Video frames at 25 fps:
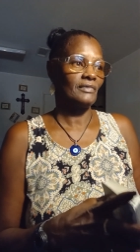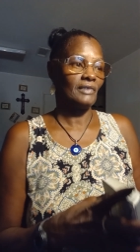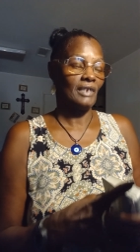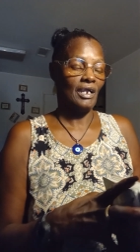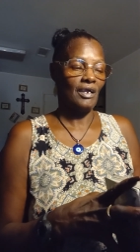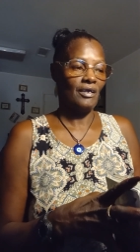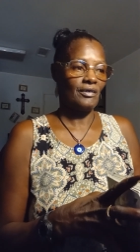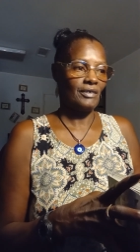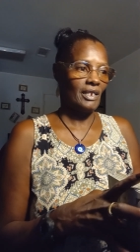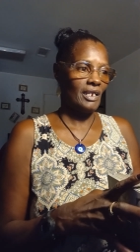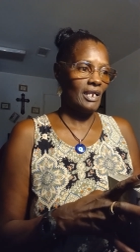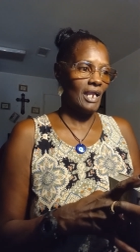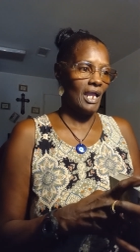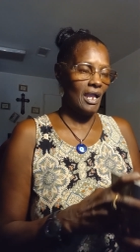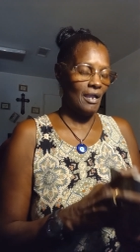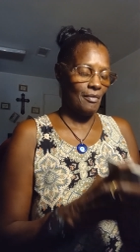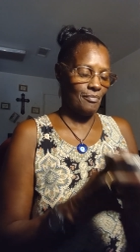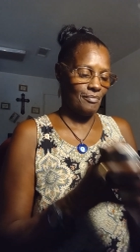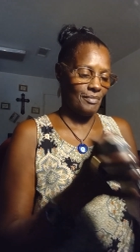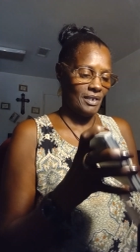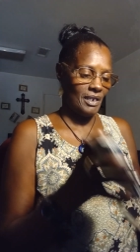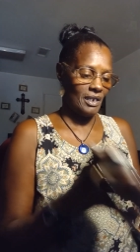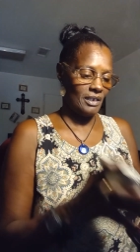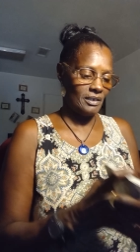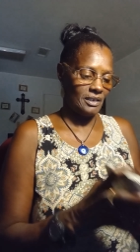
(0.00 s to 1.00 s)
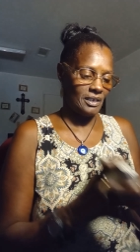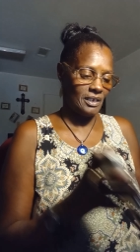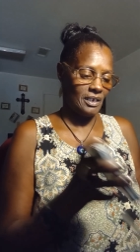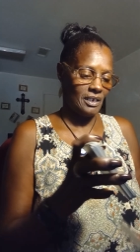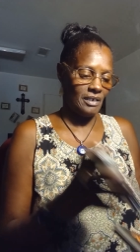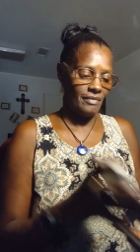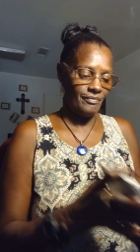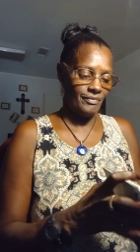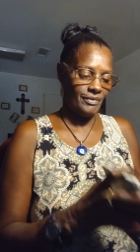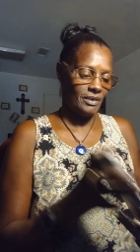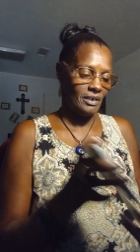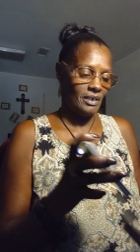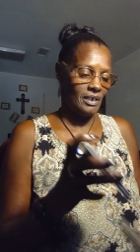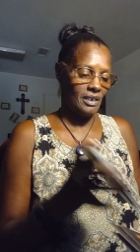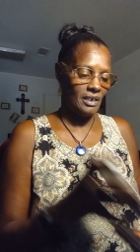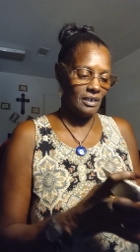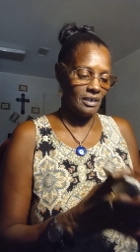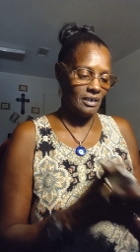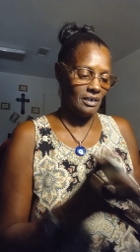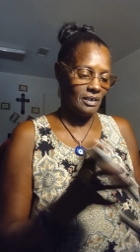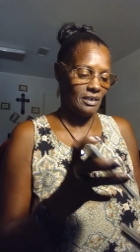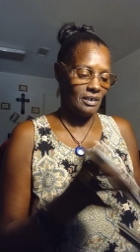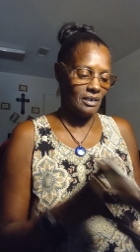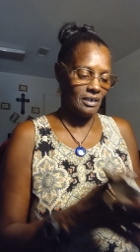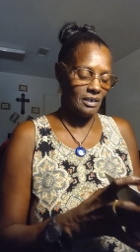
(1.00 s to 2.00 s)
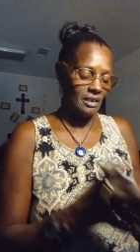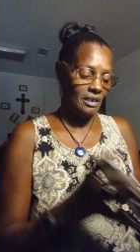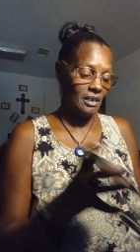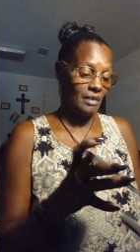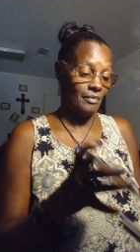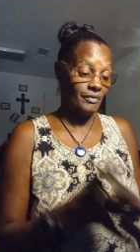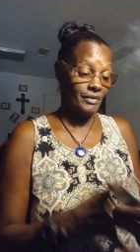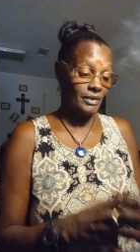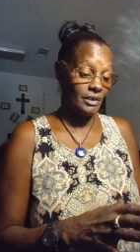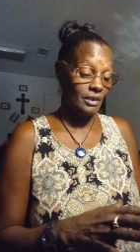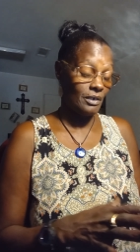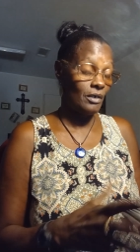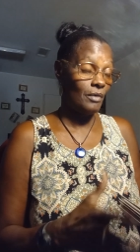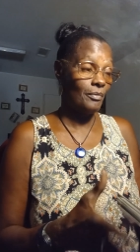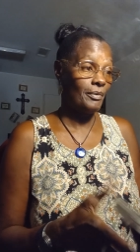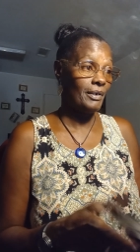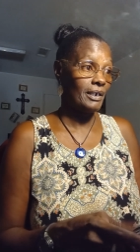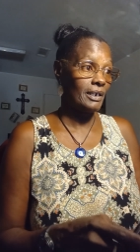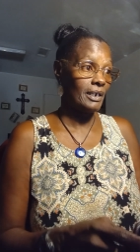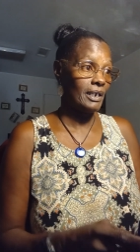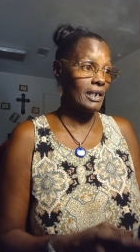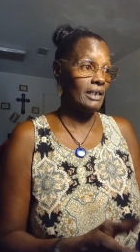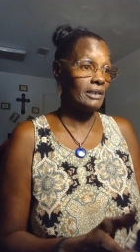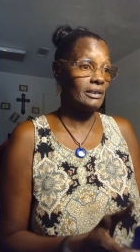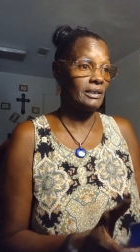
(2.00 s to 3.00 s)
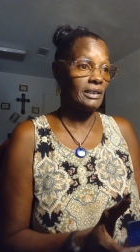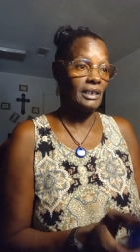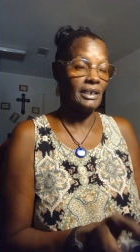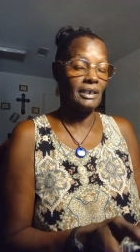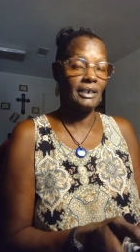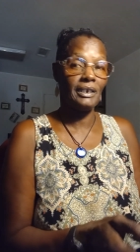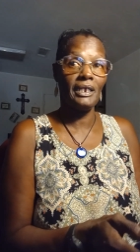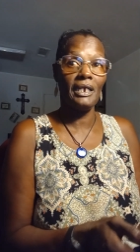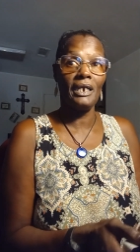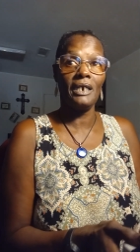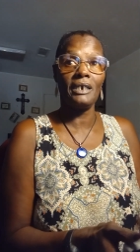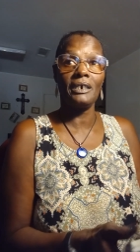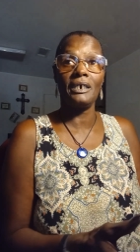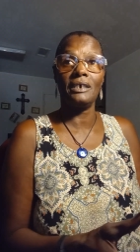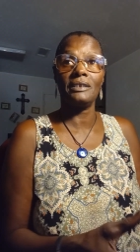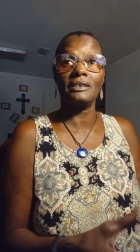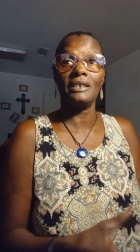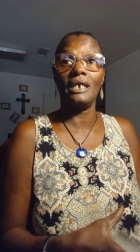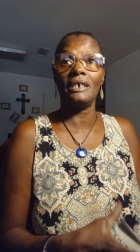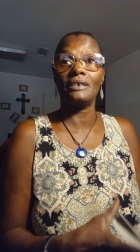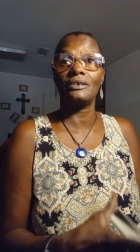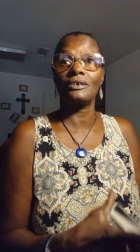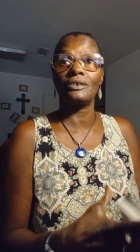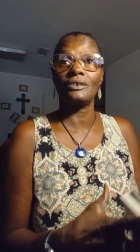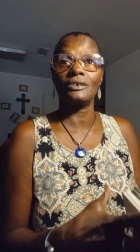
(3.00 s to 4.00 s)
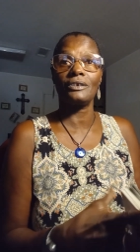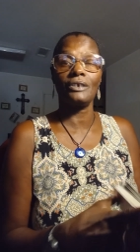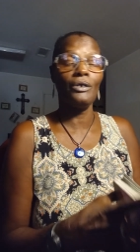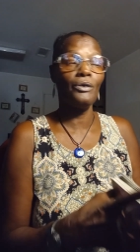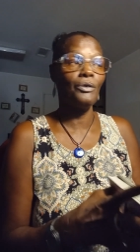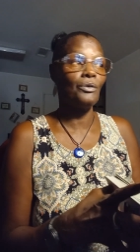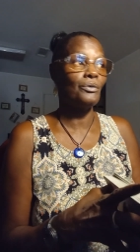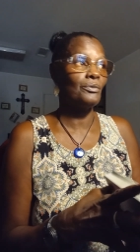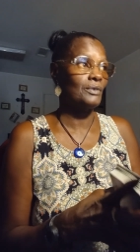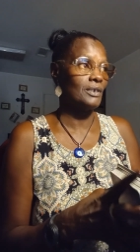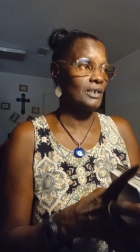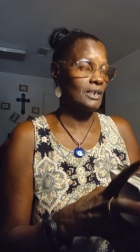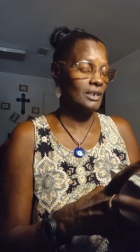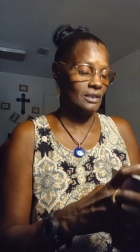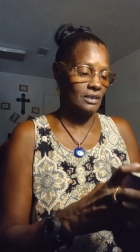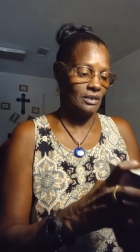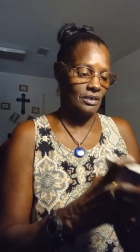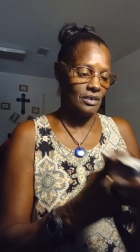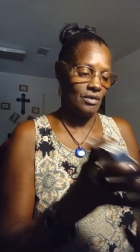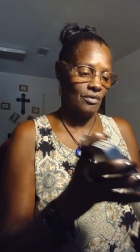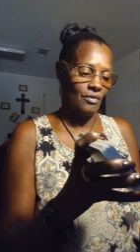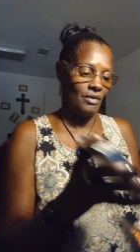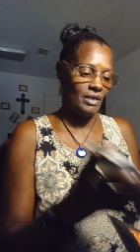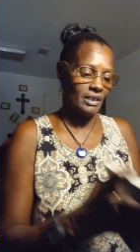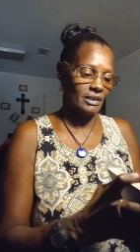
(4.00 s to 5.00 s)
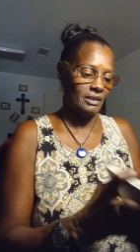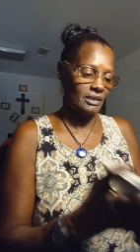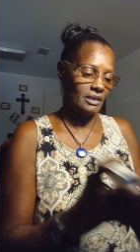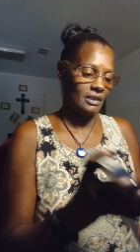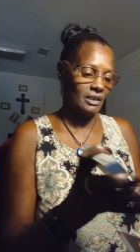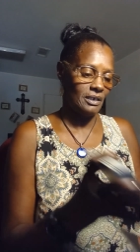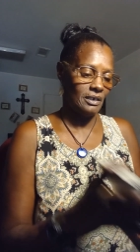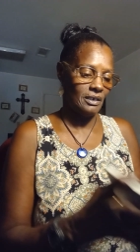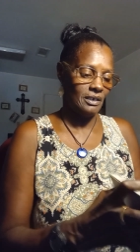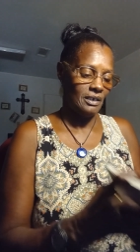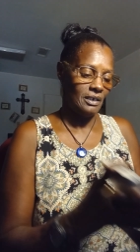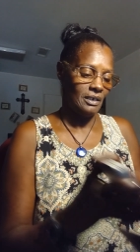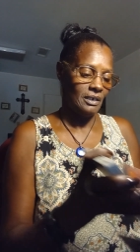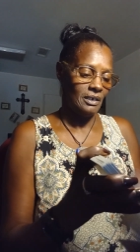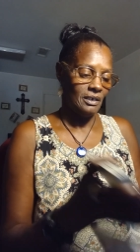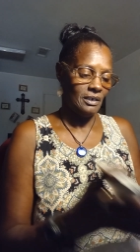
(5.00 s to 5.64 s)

No, they I be out there every day. I'm gonna go back out there now because I sure need to go out there.